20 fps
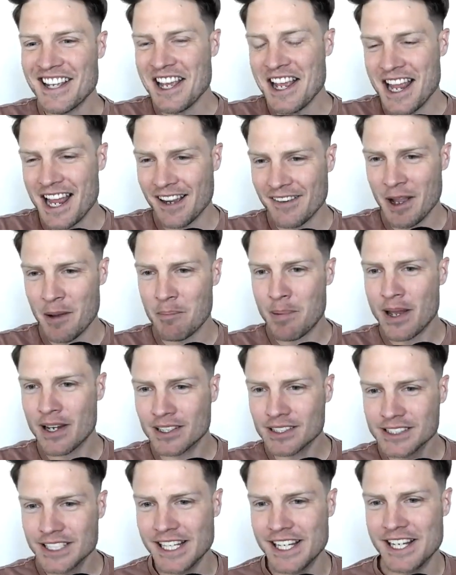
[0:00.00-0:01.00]
I've got
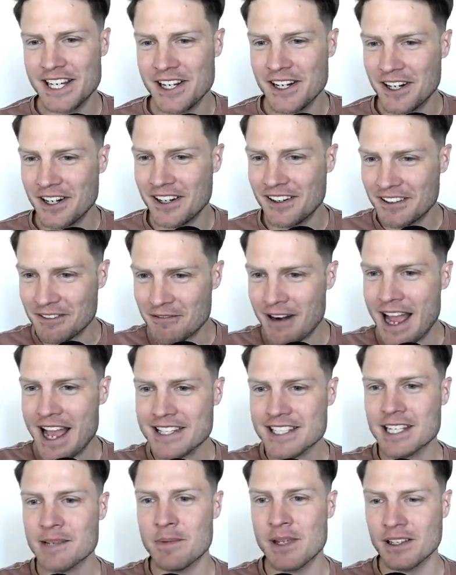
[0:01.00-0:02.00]
Peldi in here
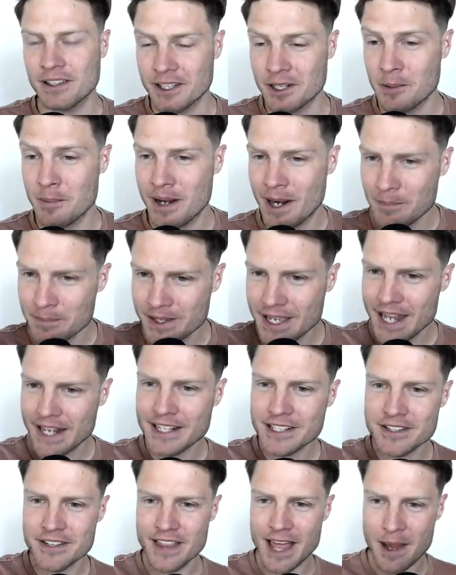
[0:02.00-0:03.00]
razzing me a little bit. I'm getting
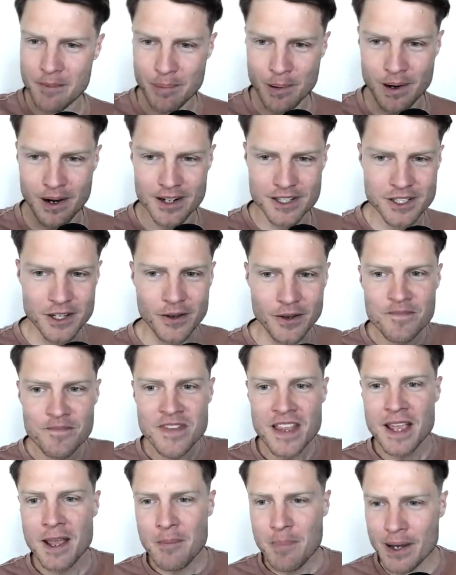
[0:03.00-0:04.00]
to that part. So
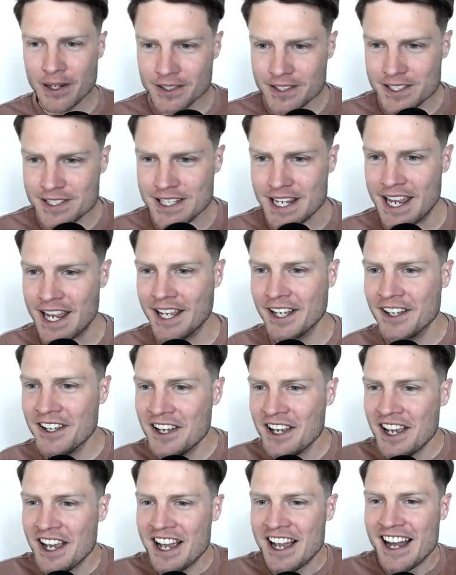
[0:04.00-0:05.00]
Peldi's saying,
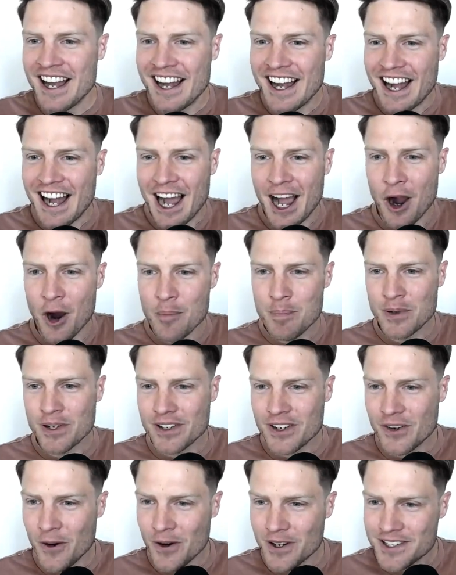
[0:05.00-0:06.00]
I hope you're
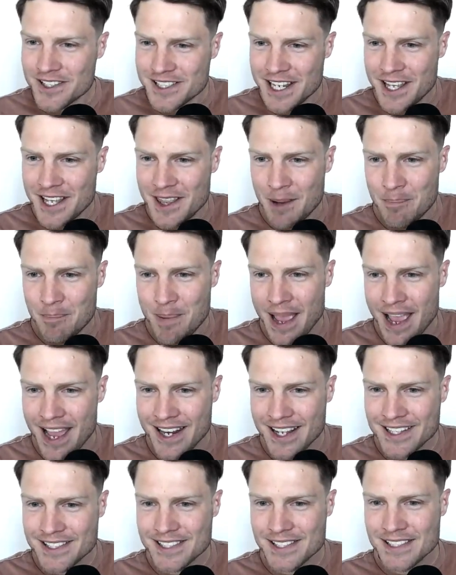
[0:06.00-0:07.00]
going to say that
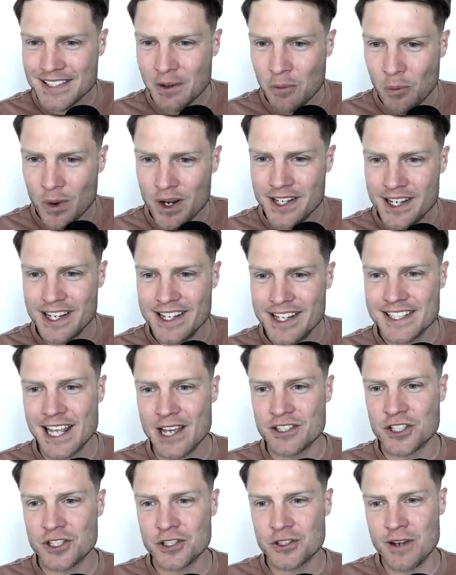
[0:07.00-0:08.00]
Panic's one-day discount
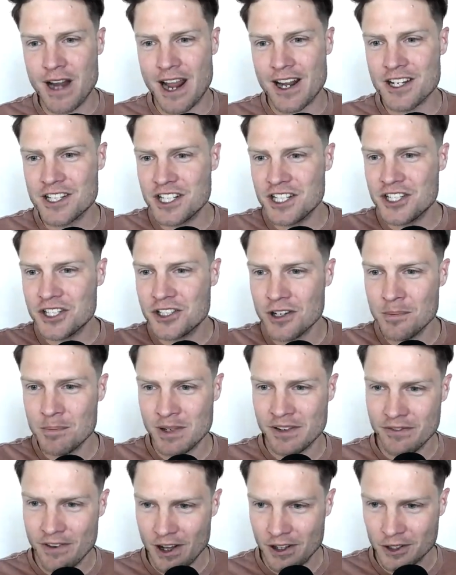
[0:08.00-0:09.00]
strategy shouldn't be
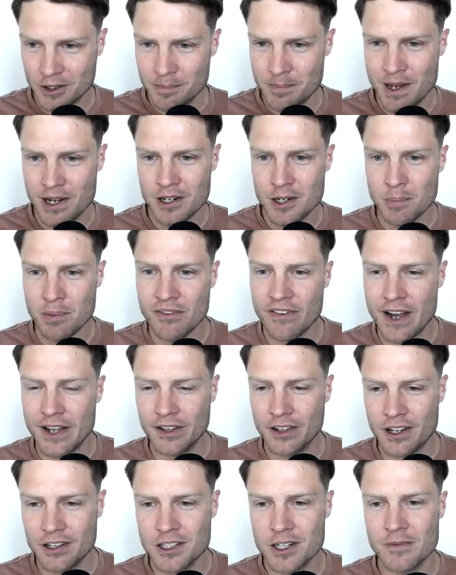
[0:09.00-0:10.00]
followed. Better to provide
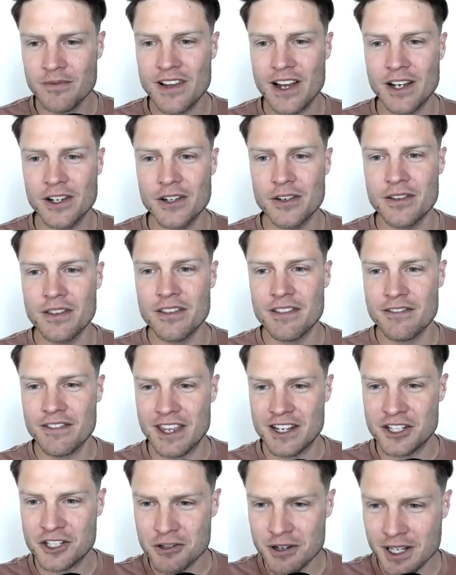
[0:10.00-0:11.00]
long-term value than
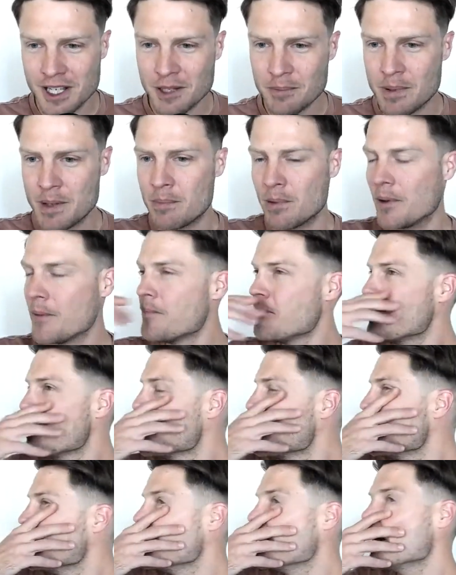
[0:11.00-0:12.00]
tricking people.
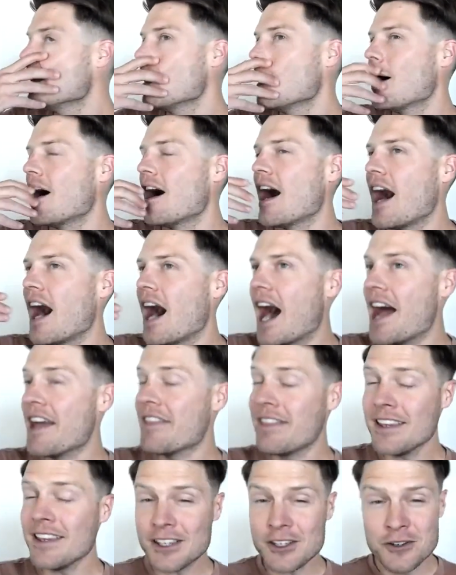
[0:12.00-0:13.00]
I
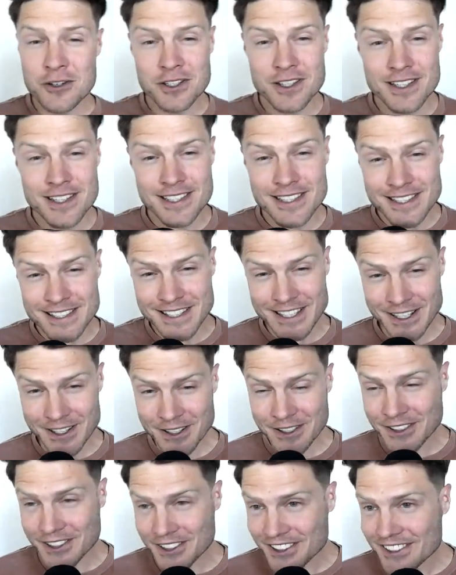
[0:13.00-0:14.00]
think you should
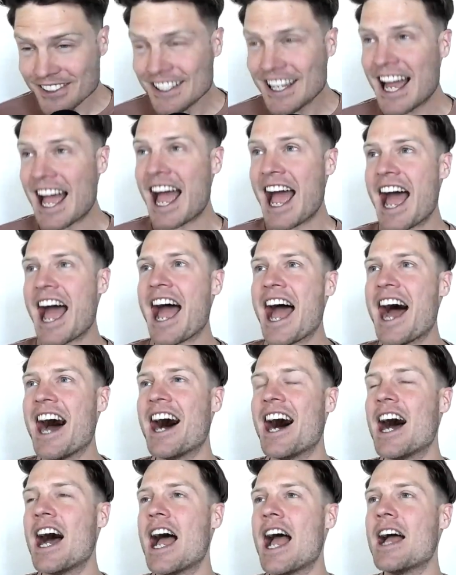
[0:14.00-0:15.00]
still
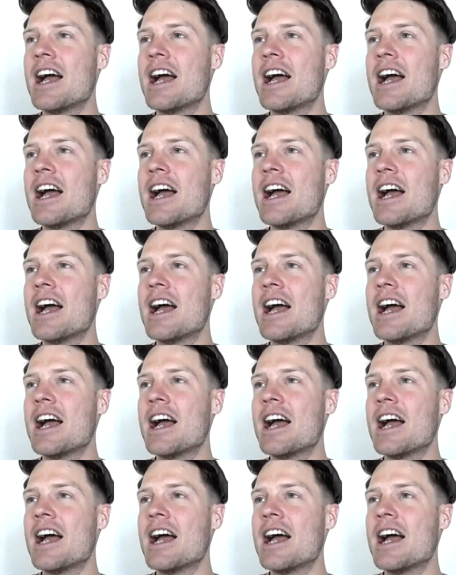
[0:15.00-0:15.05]
I